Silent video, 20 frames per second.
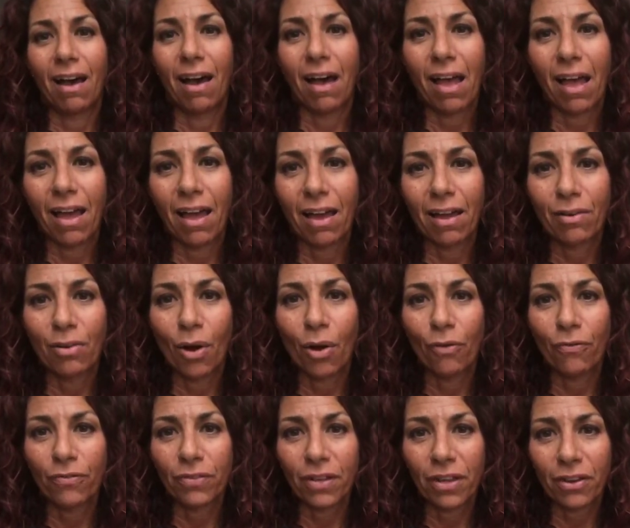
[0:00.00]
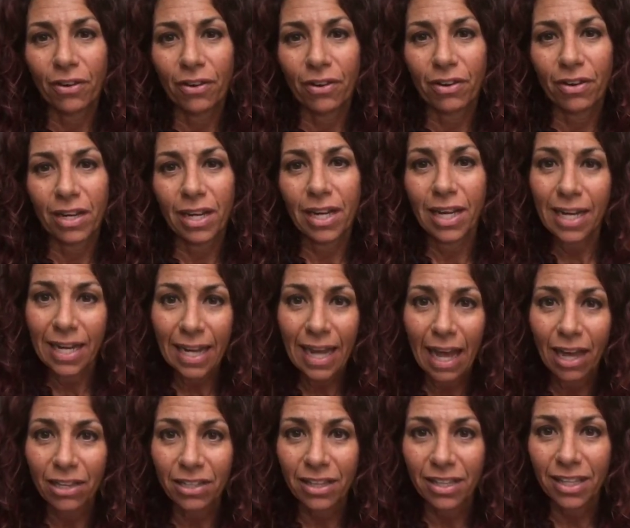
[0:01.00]
And hopefully you're eating
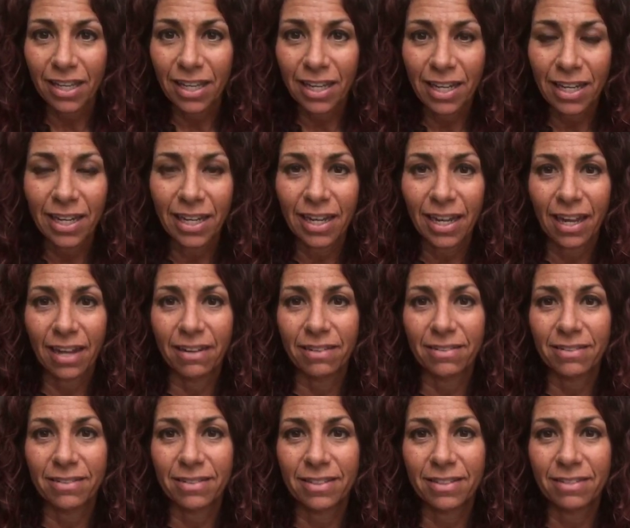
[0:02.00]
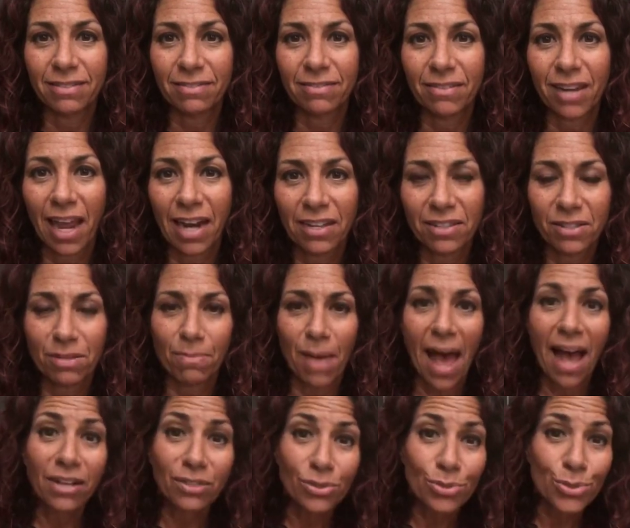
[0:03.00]
healthy and getting some
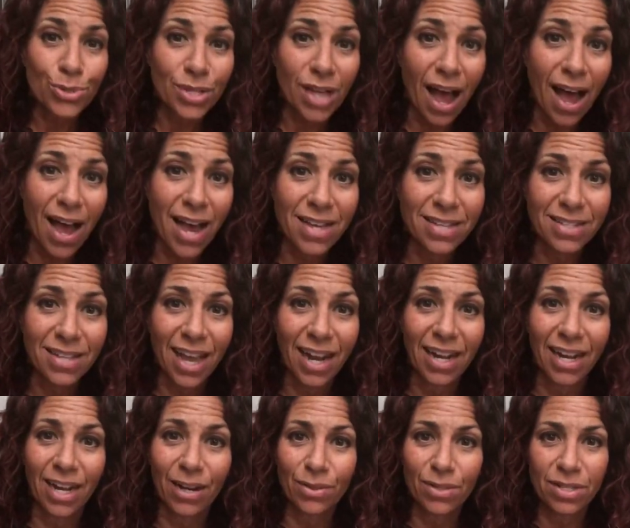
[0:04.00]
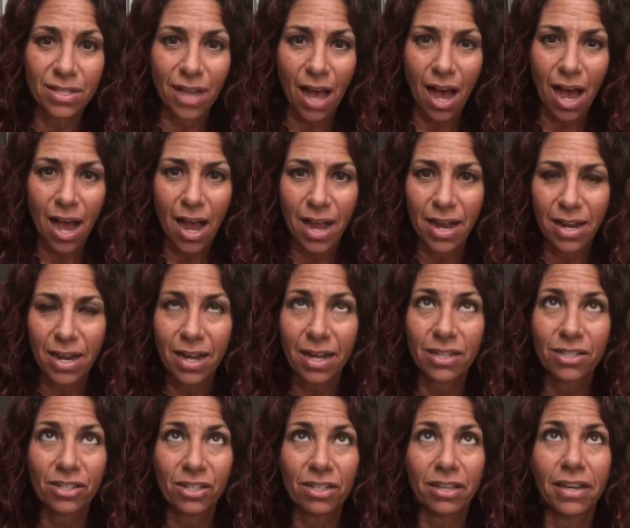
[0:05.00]
exercise, getting outside.
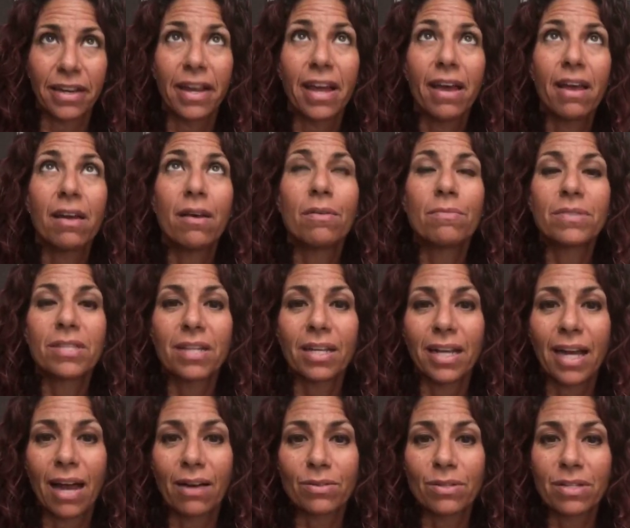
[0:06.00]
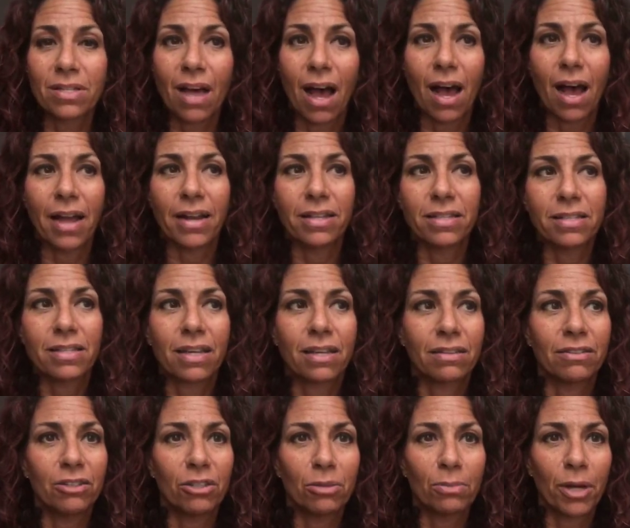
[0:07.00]
Actually, sitting outside, it's
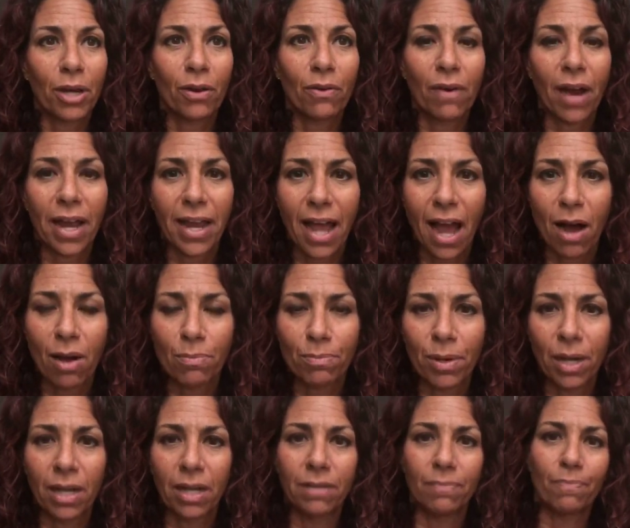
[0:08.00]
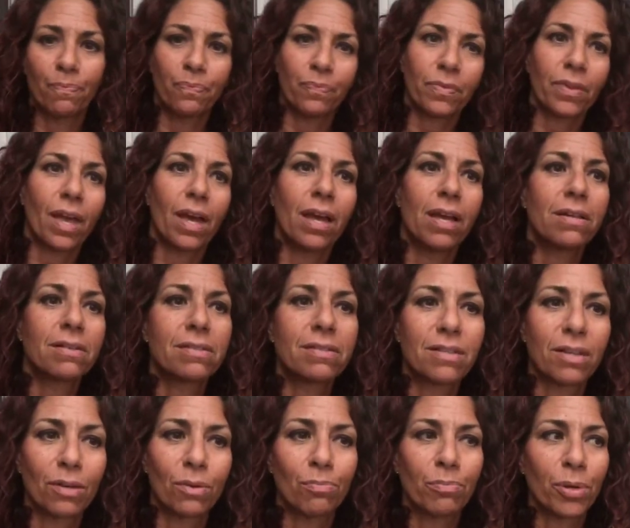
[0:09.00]
a little bit gray out, but it's
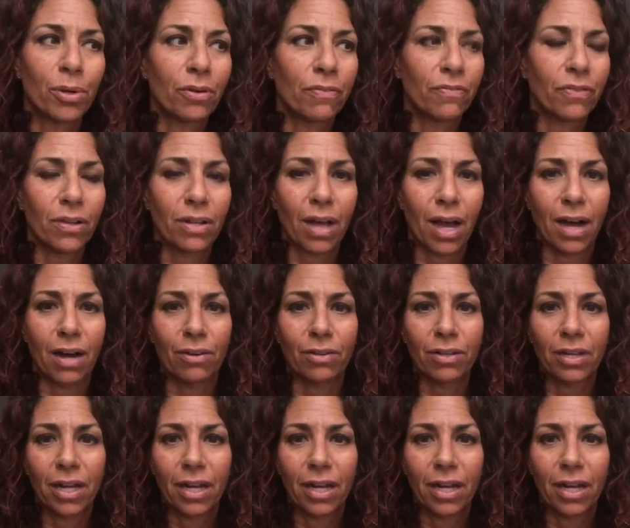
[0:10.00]
still beautiful out.